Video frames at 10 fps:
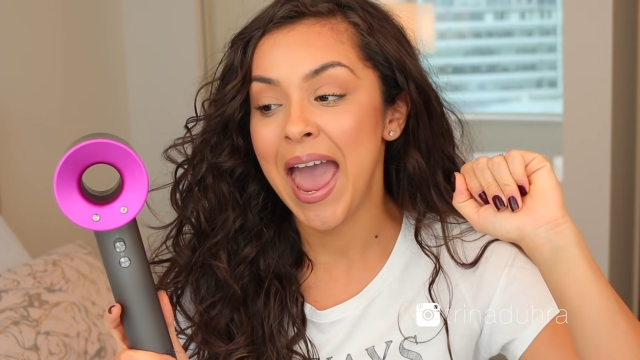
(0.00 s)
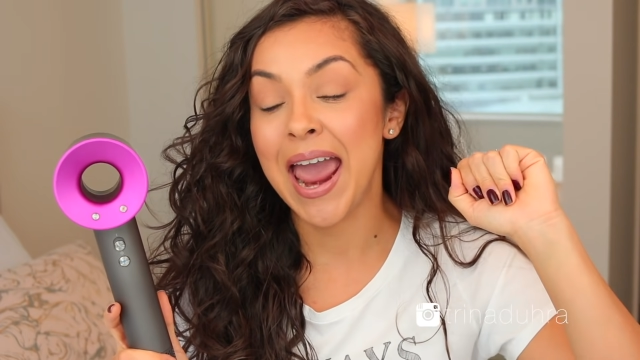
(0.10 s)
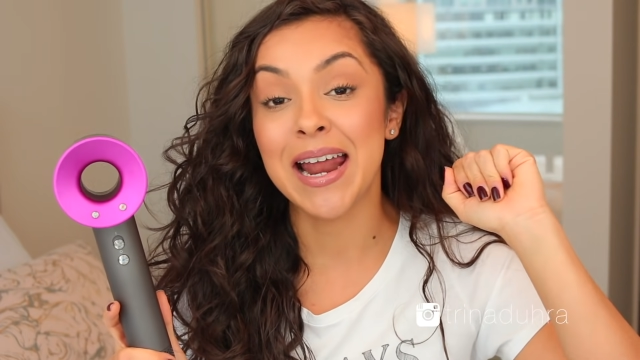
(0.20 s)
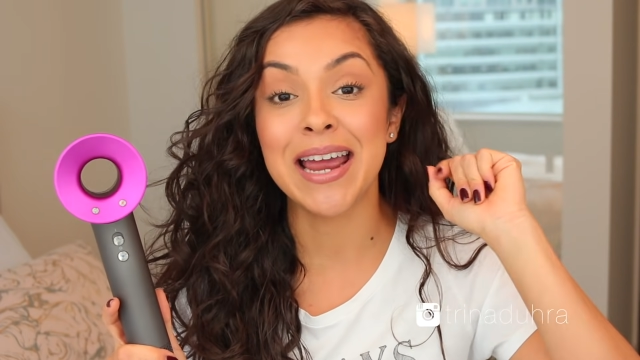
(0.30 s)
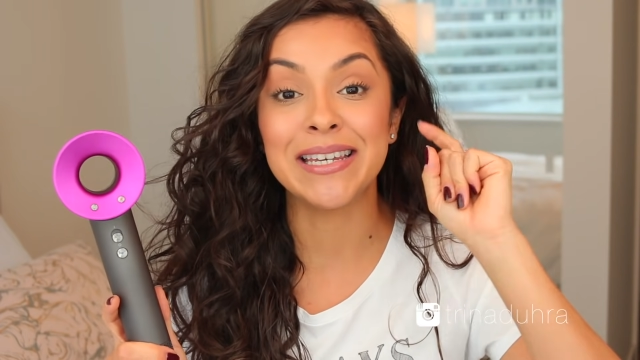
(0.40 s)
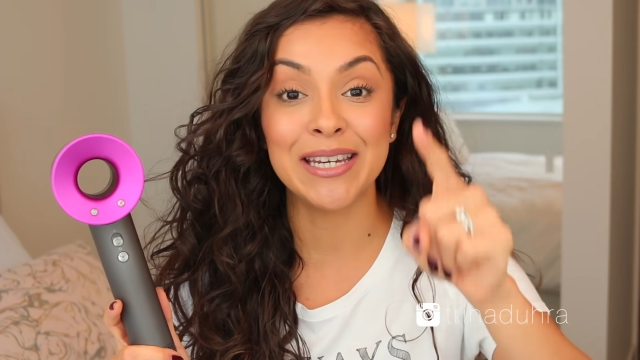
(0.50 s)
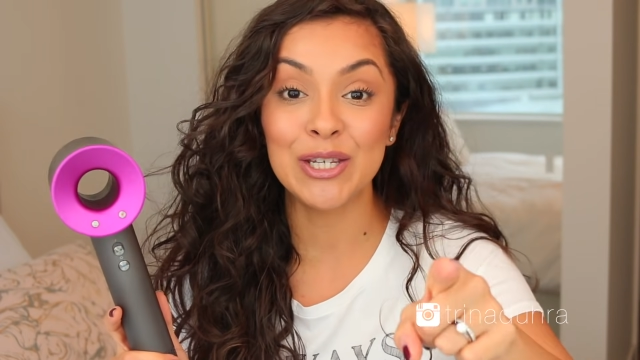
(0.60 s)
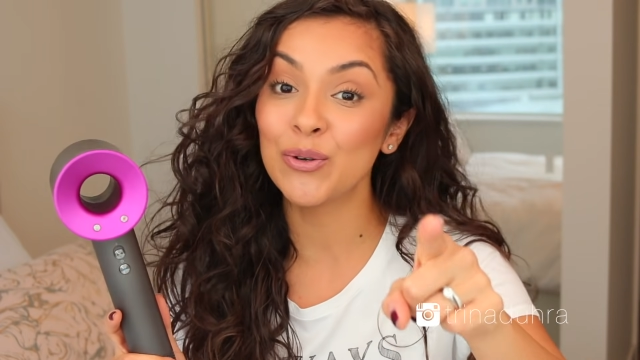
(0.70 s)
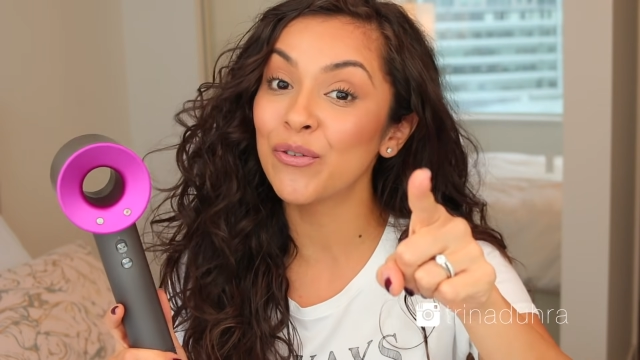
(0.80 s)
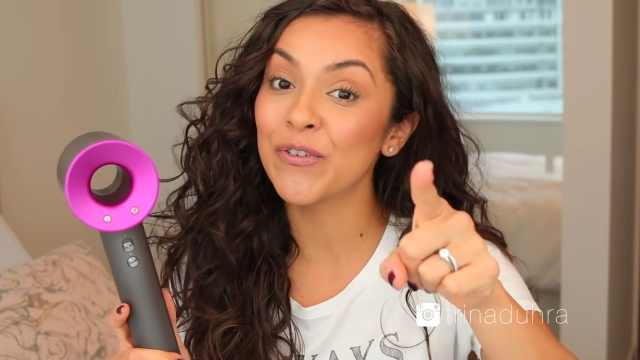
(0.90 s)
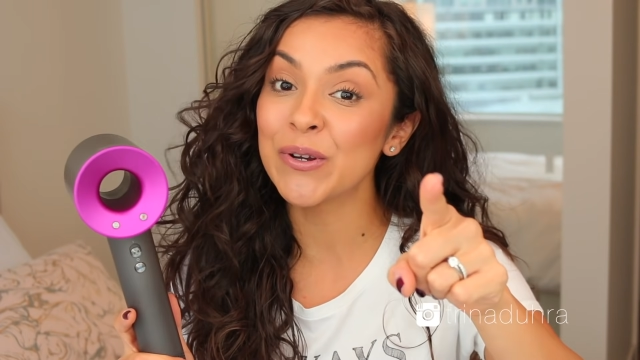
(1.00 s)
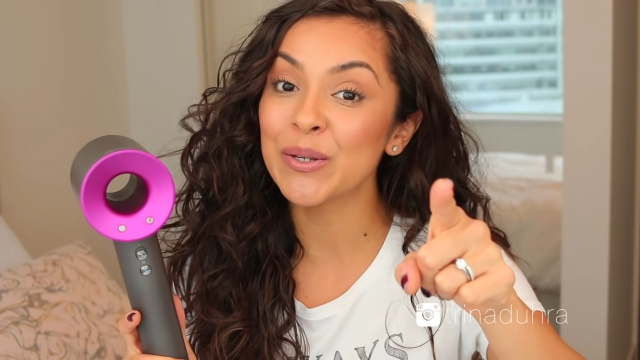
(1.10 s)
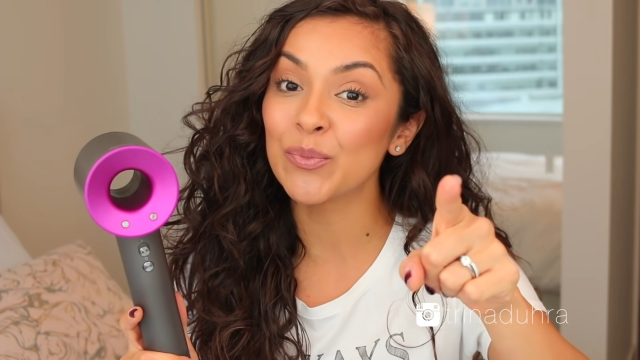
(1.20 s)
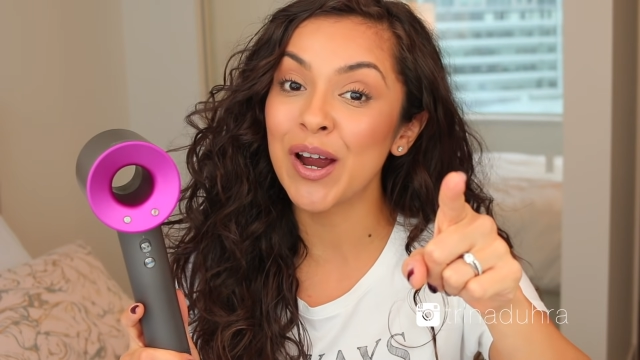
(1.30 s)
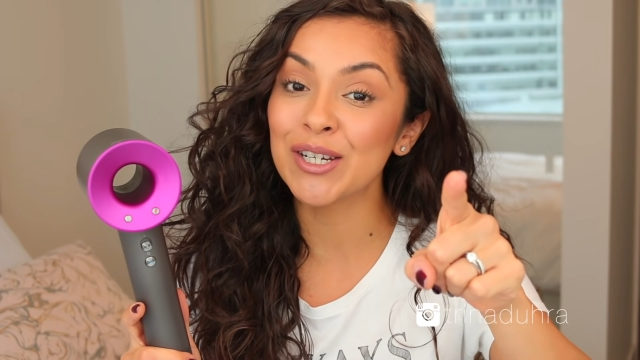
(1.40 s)
And I did do a
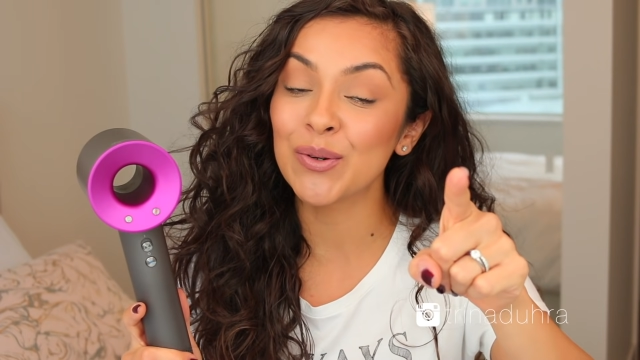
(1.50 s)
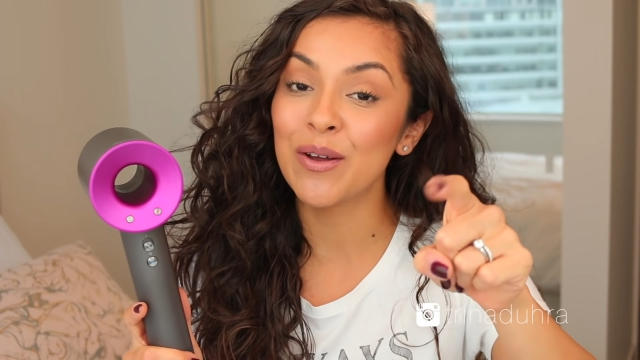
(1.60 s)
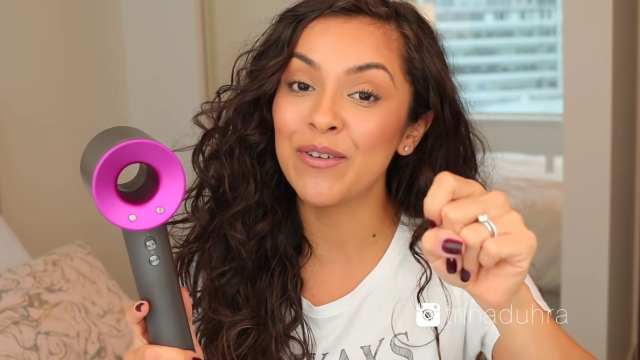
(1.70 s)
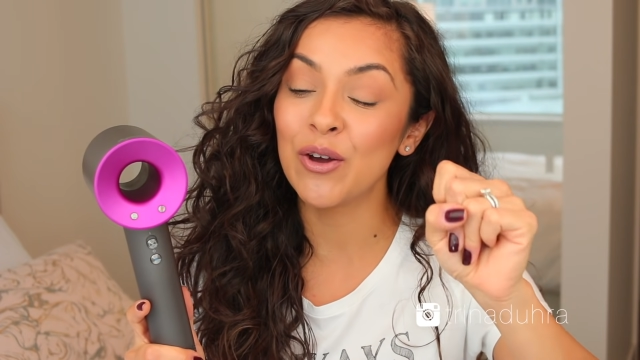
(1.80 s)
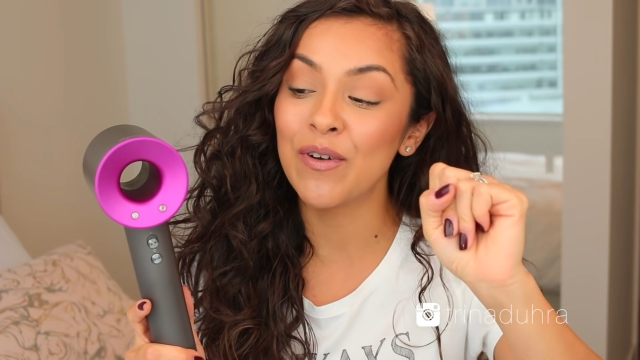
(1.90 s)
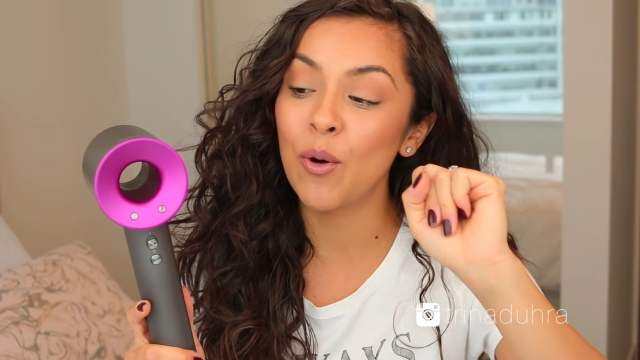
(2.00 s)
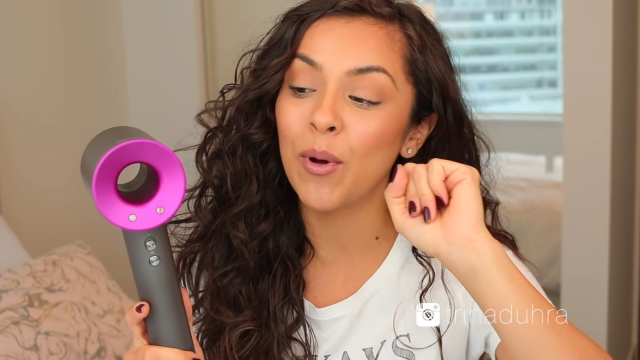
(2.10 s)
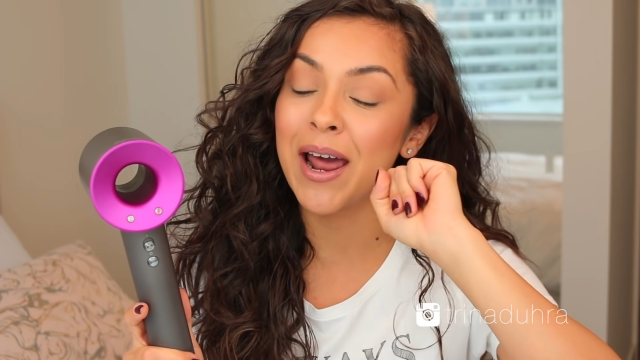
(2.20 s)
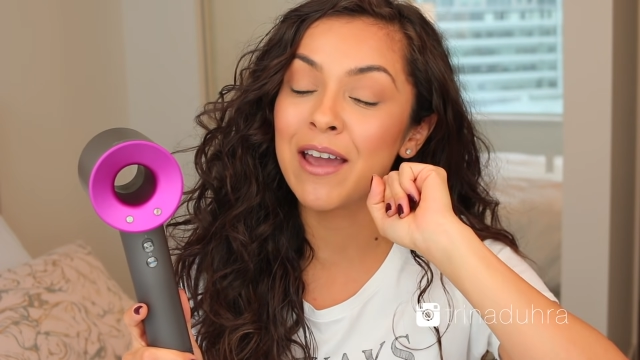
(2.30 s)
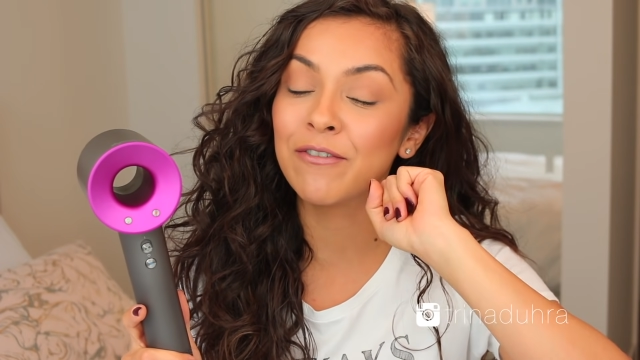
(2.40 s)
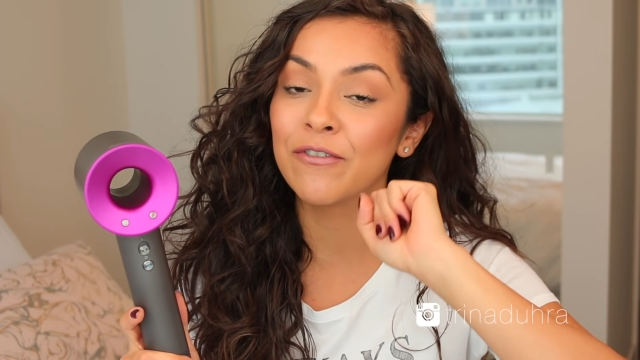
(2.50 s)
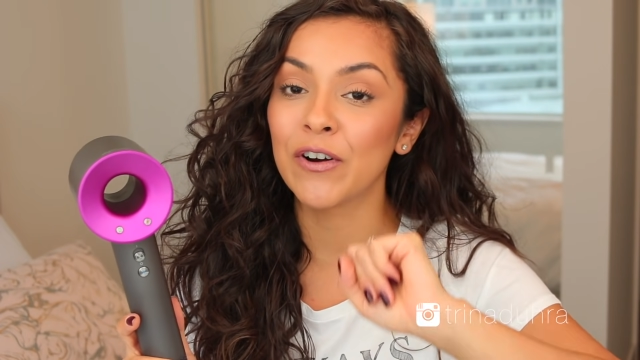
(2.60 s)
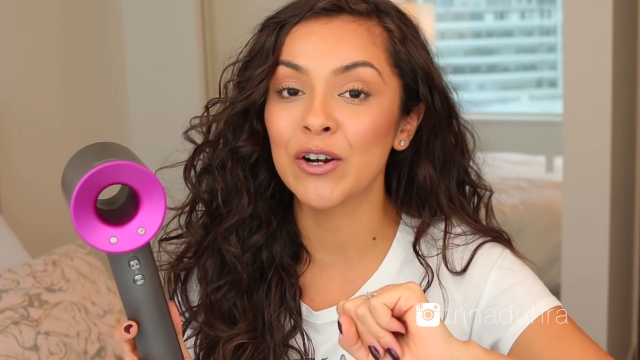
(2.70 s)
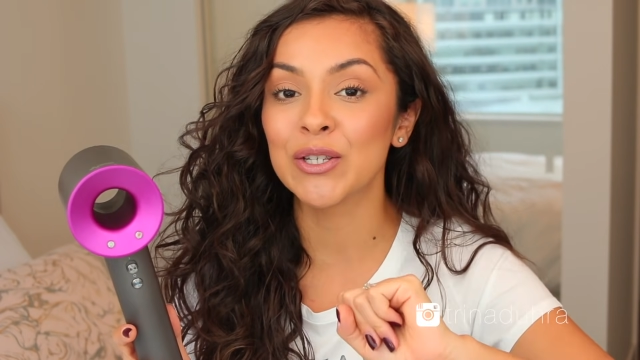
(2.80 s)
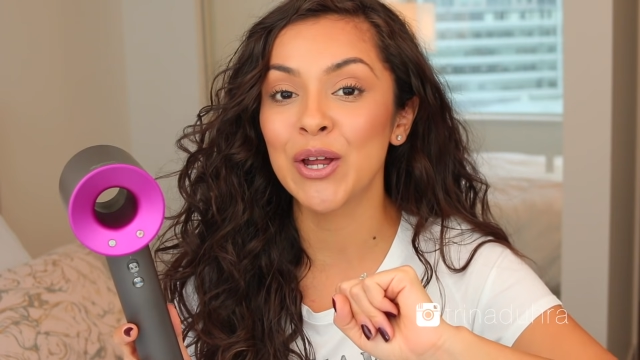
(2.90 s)
first impression review of it when I
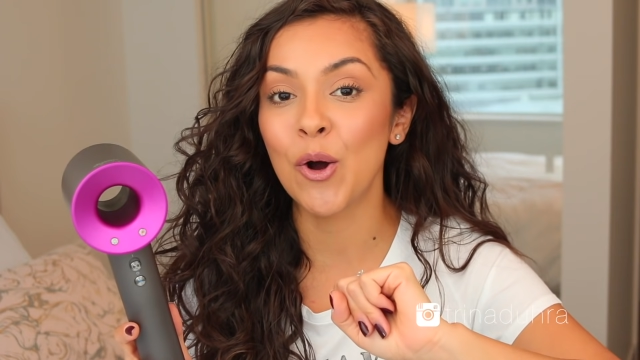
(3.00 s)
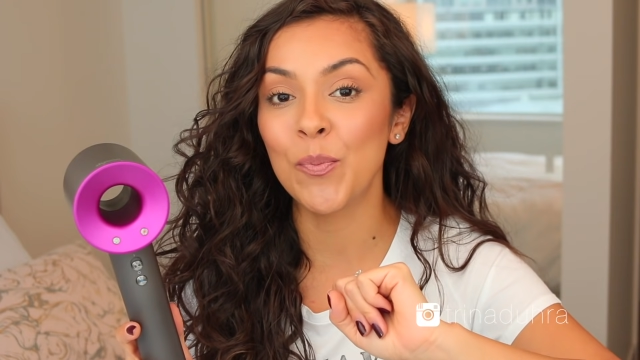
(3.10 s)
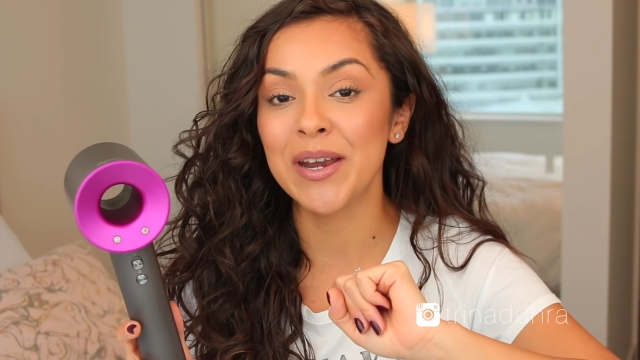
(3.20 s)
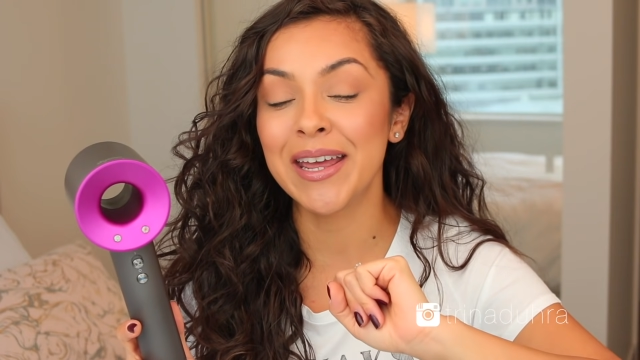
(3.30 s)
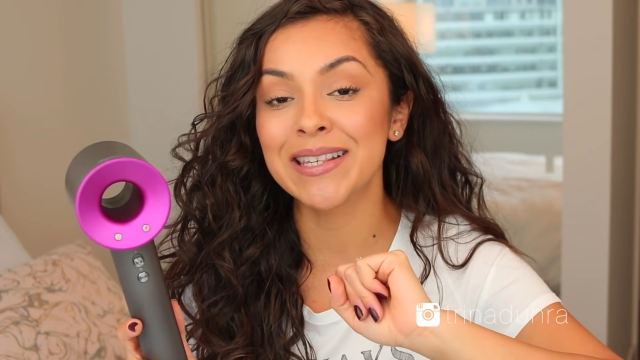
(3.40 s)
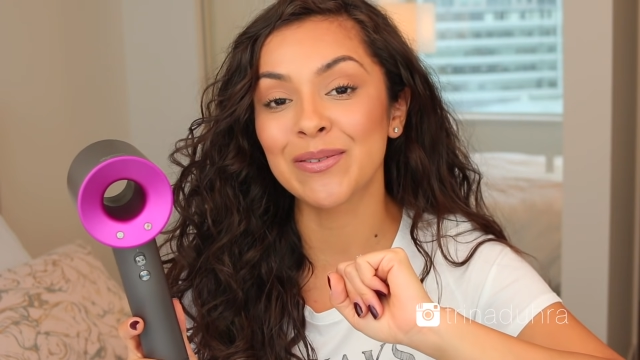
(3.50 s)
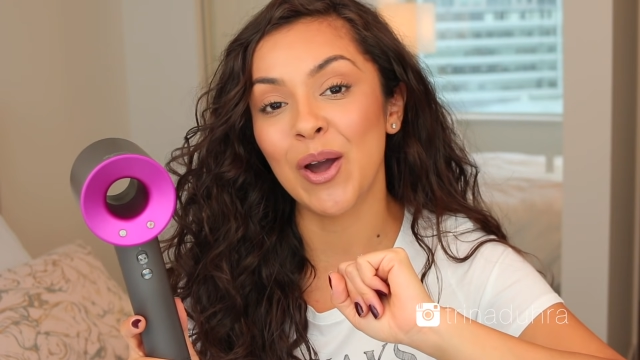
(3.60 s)
first opened it,